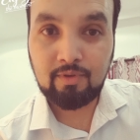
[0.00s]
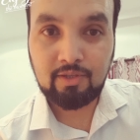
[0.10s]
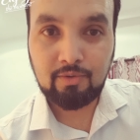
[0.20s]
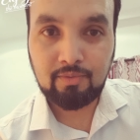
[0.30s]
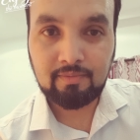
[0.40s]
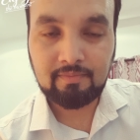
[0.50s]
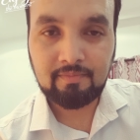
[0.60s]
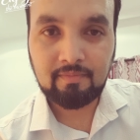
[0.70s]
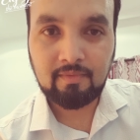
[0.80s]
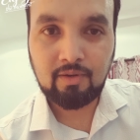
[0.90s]
with
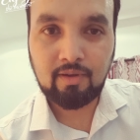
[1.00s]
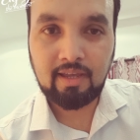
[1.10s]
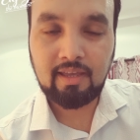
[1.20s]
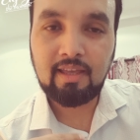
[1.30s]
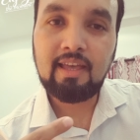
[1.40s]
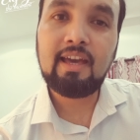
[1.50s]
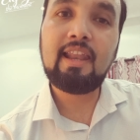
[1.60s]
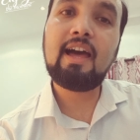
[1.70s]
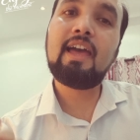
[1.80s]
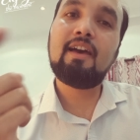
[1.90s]
you, okay?
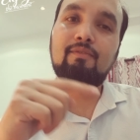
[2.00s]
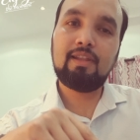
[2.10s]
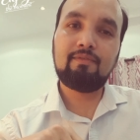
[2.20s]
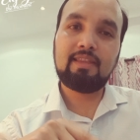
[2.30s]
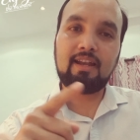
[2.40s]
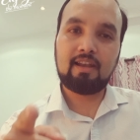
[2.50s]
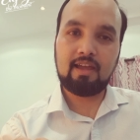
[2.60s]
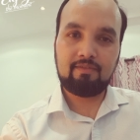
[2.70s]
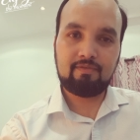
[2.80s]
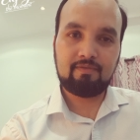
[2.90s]
And I have lived that
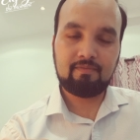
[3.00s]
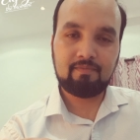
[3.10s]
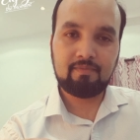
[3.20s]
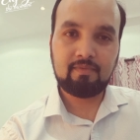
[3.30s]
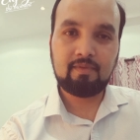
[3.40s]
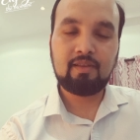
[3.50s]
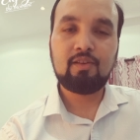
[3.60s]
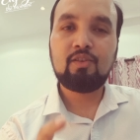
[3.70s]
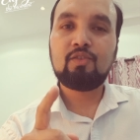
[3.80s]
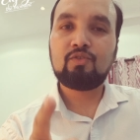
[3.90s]
life.
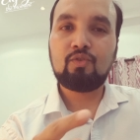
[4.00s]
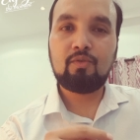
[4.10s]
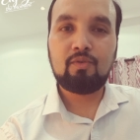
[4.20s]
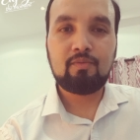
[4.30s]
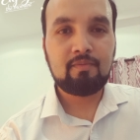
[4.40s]
So